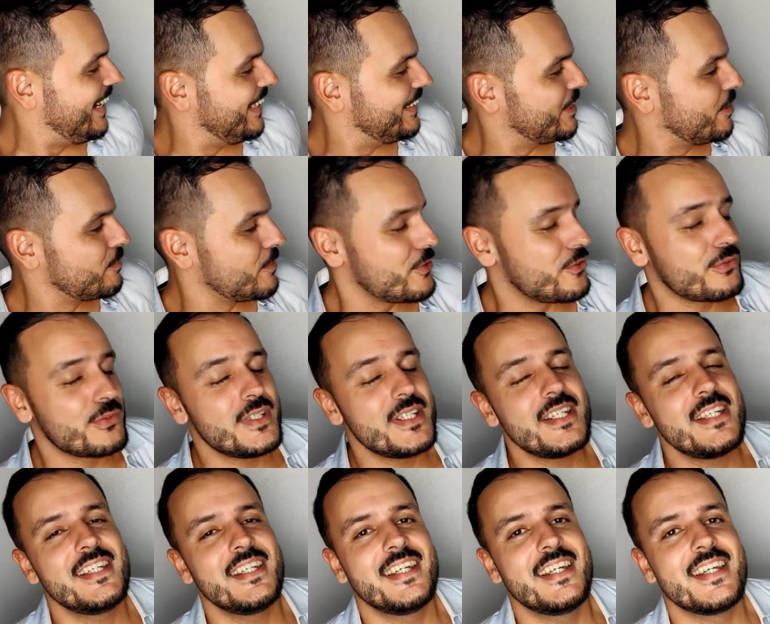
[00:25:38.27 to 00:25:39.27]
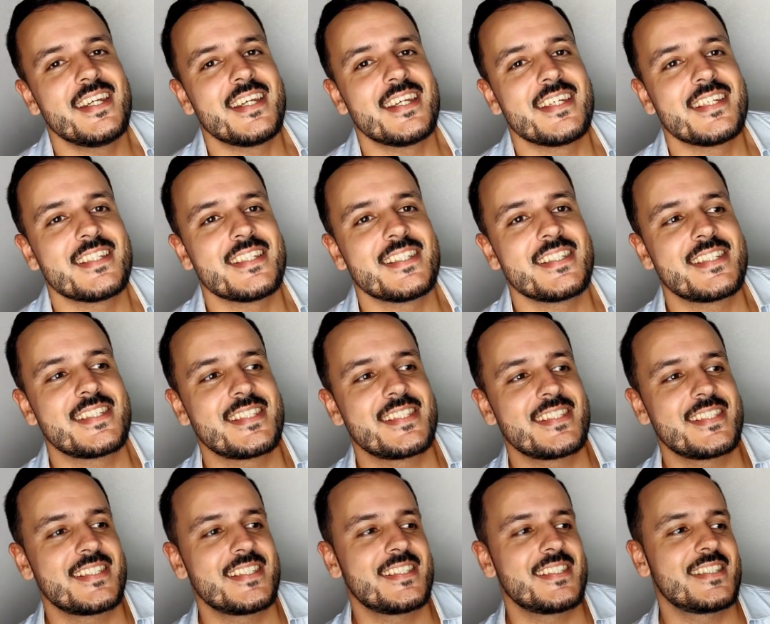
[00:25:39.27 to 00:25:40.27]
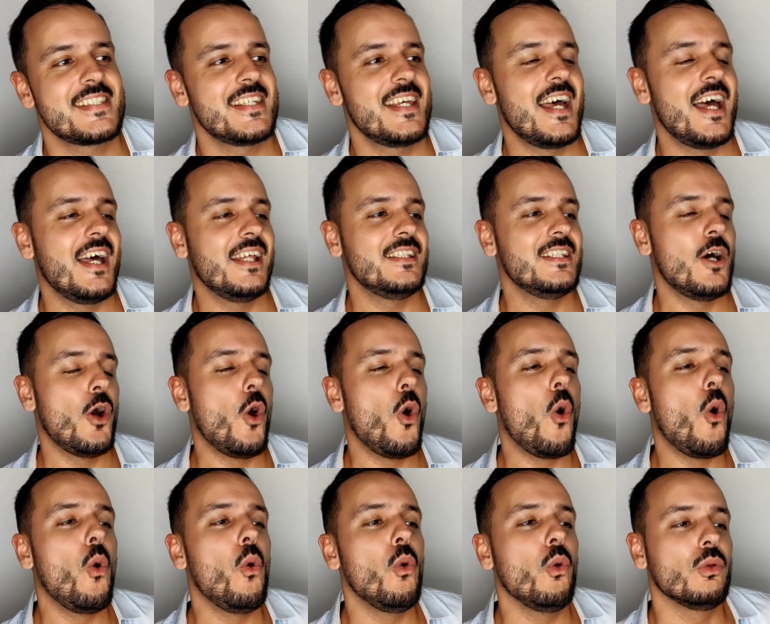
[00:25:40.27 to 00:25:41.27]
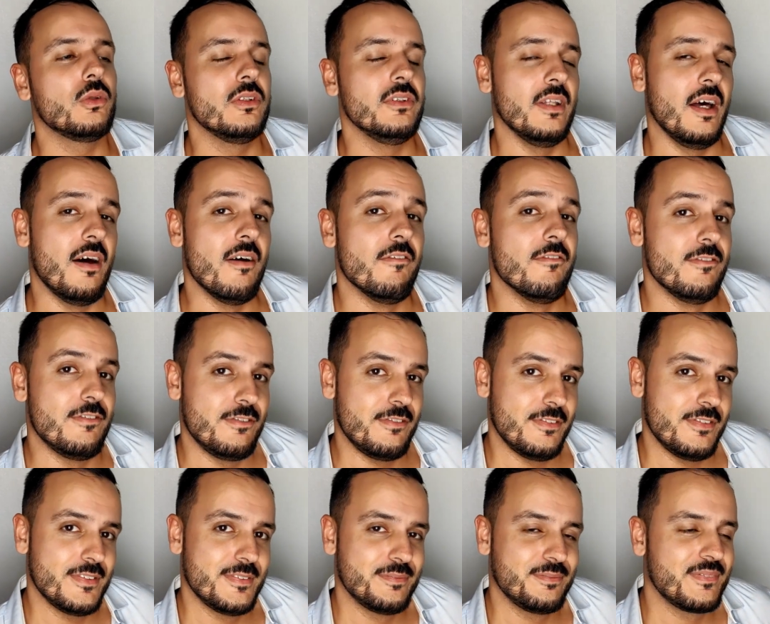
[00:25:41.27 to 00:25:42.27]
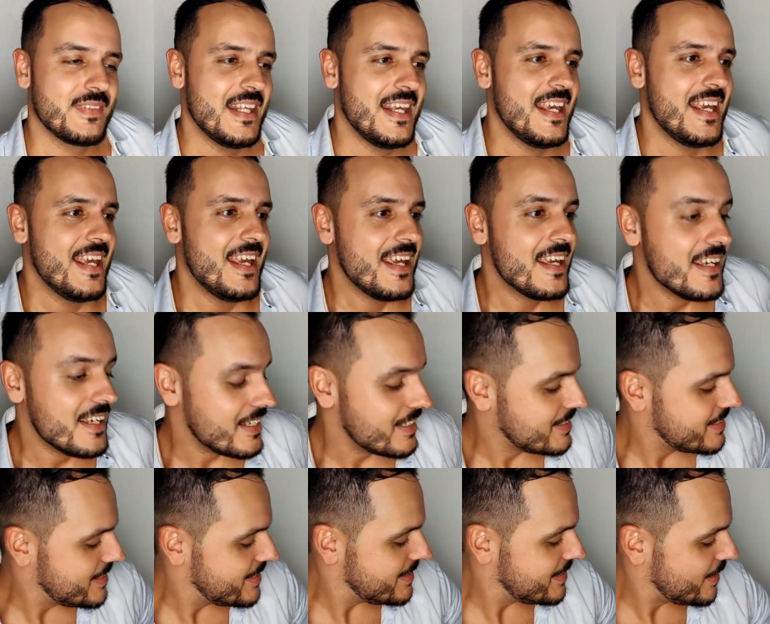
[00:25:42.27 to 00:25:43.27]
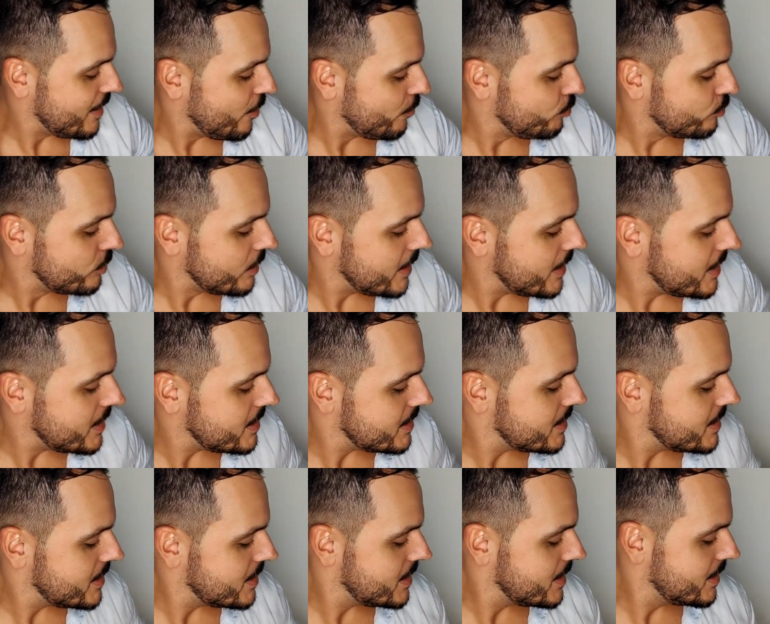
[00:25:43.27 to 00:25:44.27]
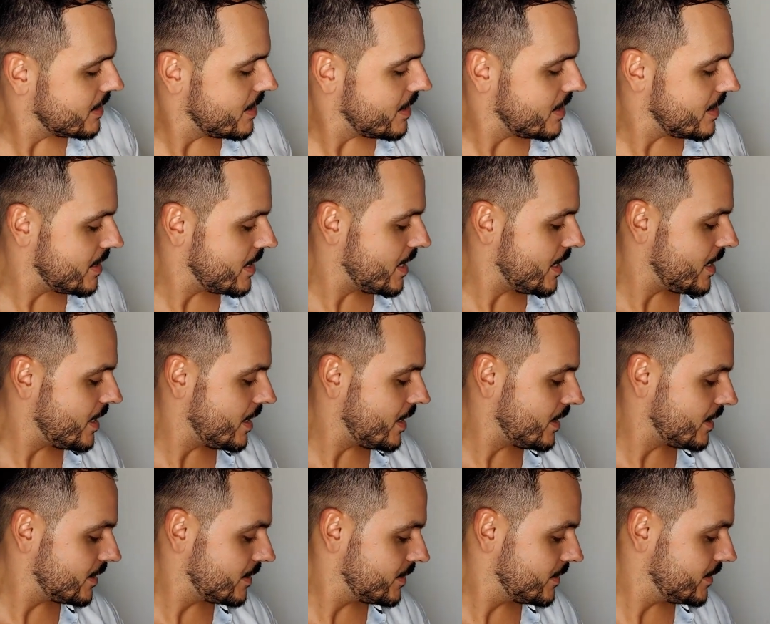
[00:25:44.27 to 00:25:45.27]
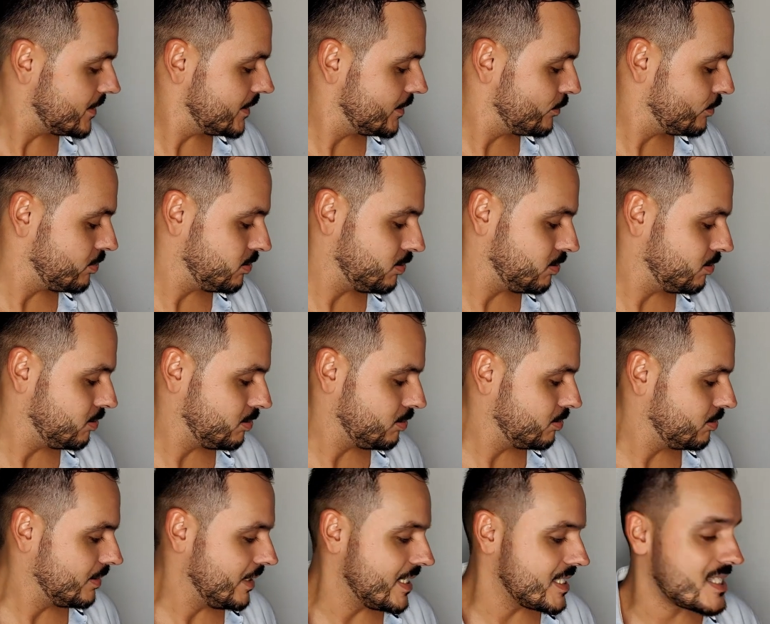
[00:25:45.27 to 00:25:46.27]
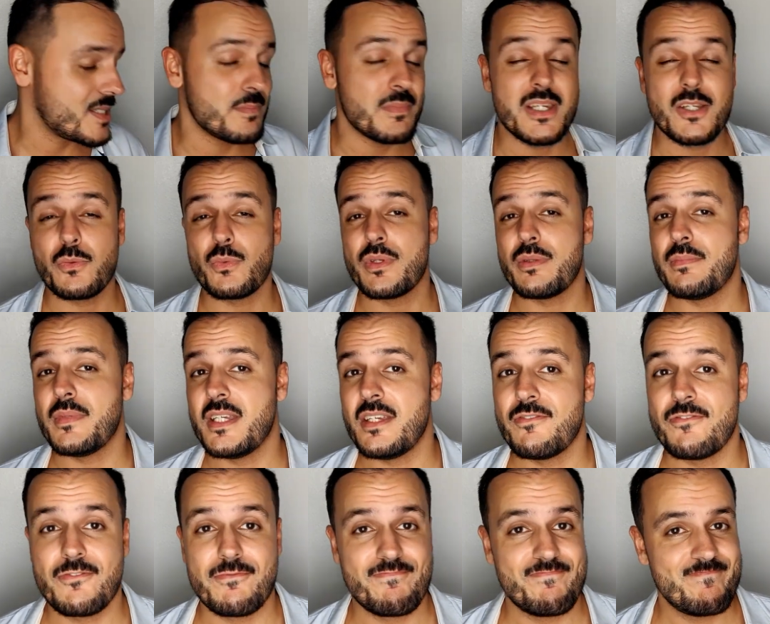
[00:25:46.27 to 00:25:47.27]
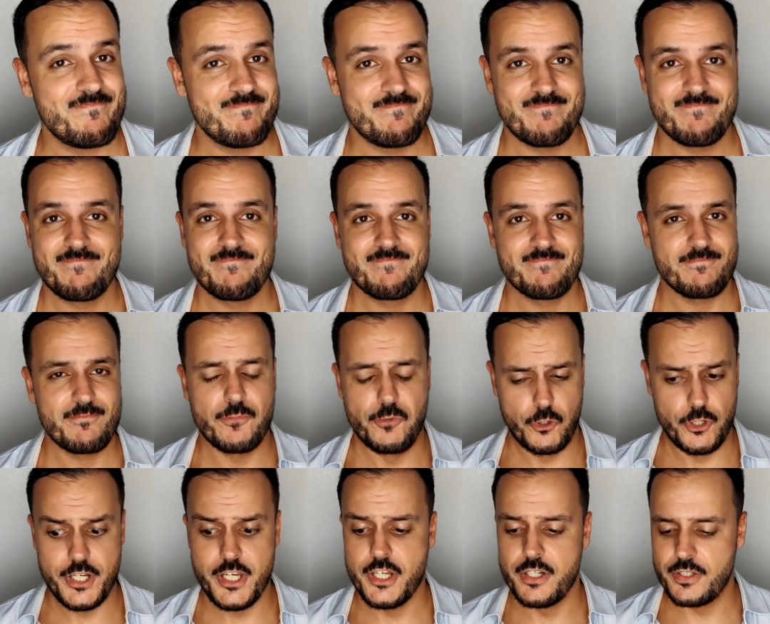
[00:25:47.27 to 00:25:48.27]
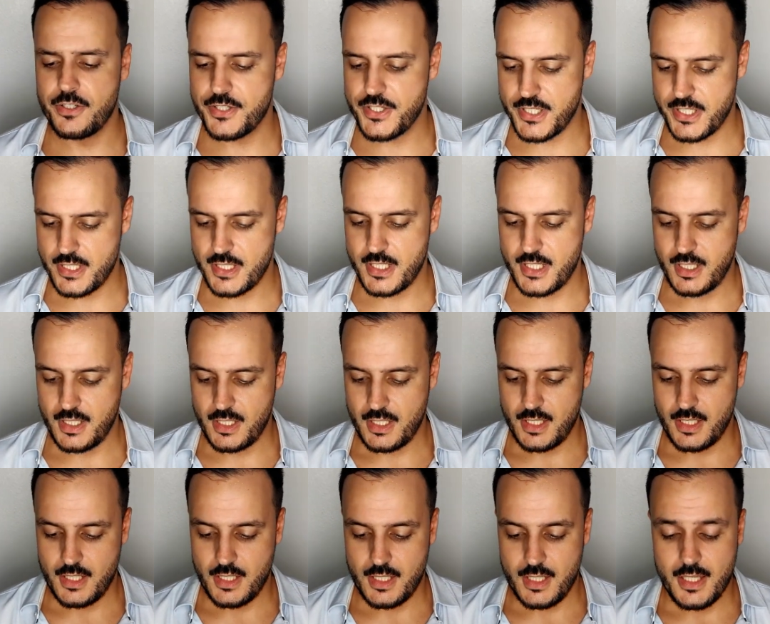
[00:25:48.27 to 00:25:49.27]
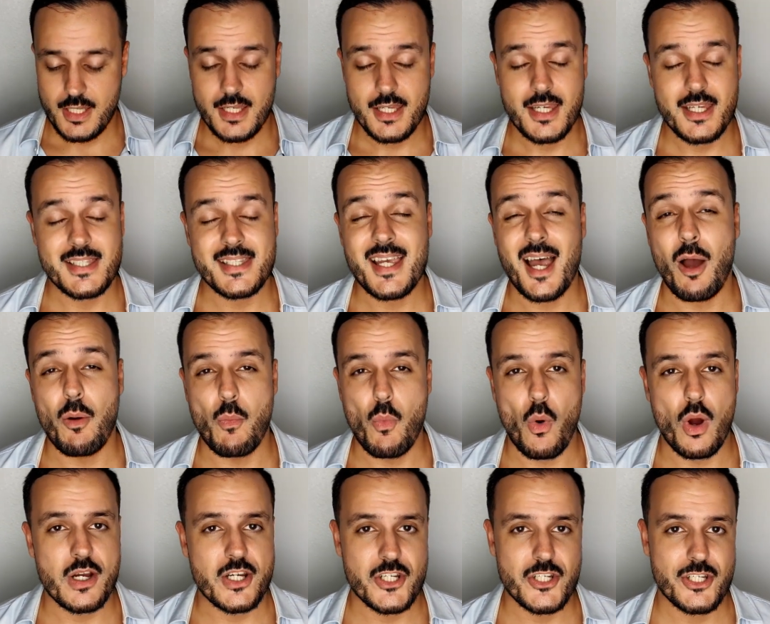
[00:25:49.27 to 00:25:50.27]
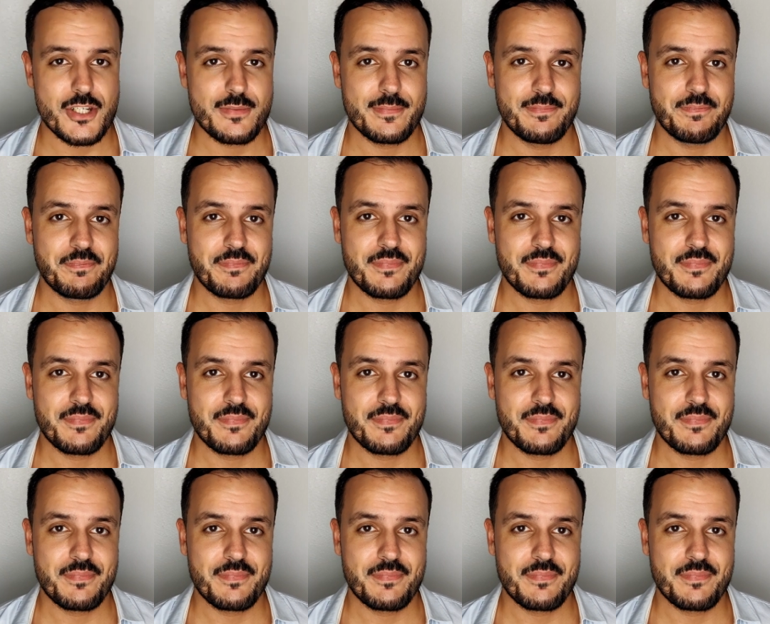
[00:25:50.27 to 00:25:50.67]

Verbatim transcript: uh, number three is an old love. It's a brand that it's been with me for years. It's Amouage.